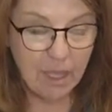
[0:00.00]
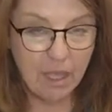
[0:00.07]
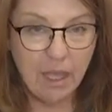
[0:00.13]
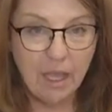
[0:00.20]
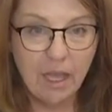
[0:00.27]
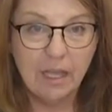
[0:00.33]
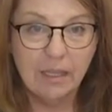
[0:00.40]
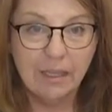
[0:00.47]

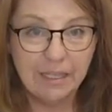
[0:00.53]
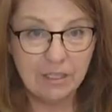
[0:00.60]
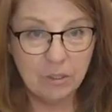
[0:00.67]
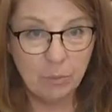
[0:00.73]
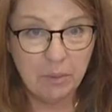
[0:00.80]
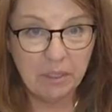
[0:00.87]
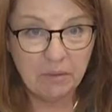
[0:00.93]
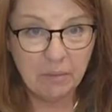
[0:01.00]
Like so
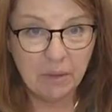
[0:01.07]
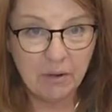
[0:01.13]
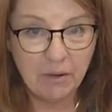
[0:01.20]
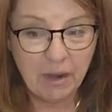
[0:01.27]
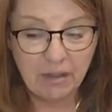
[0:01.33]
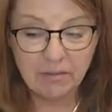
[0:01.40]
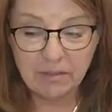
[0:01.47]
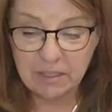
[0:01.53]
many of my
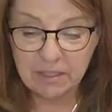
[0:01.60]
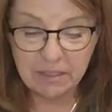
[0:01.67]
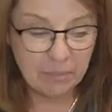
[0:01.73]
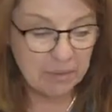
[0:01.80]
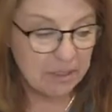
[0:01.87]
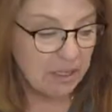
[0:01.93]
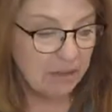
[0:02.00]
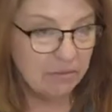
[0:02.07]
crafts, it's something
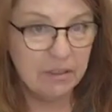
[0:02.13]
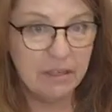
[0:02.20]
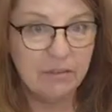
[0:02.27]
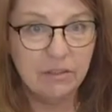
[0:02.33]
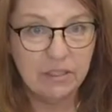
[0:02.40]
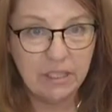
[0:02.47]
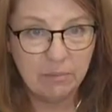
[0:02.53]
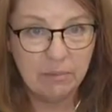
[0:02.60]
that I've never
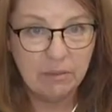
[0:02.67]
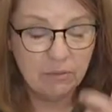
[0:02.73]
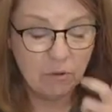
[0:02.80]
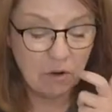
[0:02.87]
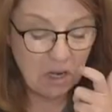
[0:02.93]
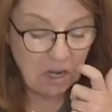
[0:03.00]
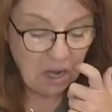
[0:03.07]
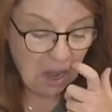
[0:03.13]
done
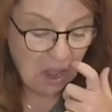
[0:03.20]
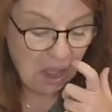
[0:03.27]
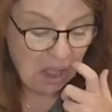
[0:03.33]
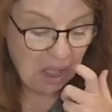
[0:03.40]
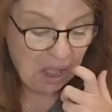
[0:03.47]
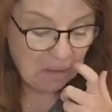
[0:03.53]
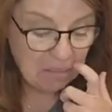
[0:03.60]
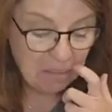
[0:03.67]
before.
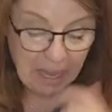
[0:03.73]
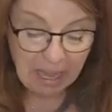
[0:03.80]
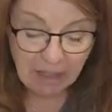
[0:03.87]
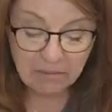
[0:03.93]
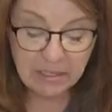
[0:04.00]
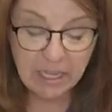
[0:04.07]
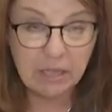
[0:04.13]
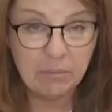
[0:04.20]
I have
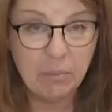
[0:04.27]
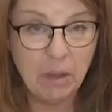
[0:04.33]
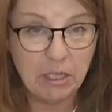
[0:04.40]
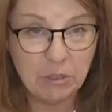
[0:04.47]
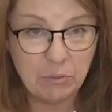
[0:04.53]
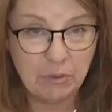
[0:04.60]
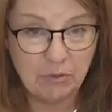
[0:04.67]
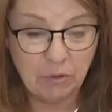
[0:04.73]
decoupage
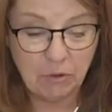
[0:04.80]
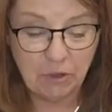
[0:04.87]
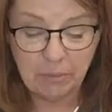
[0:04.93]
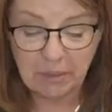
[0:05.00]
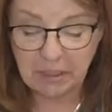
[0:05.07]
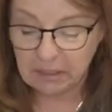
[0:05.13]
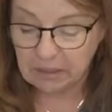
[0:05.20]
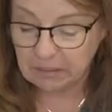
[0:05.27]
before,
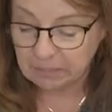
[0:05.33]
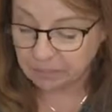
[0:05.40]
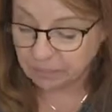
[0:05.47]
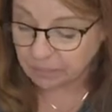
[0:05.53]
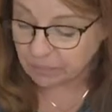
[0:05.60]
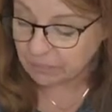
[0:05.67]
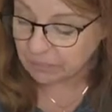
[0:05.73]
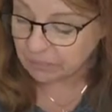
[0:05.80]
but
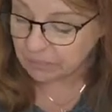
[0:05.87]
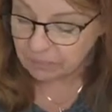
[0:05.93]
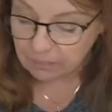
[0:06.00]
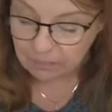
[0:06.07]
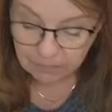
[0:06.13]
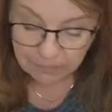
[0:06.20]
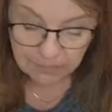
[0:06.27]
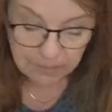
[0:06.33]

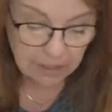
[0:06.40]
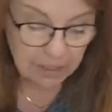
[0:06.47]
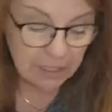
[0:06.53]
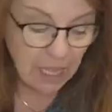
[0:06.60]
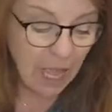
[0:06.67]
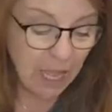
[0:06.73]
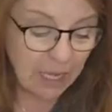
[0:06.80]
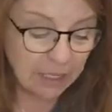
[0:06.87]

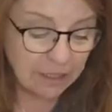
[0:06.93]
not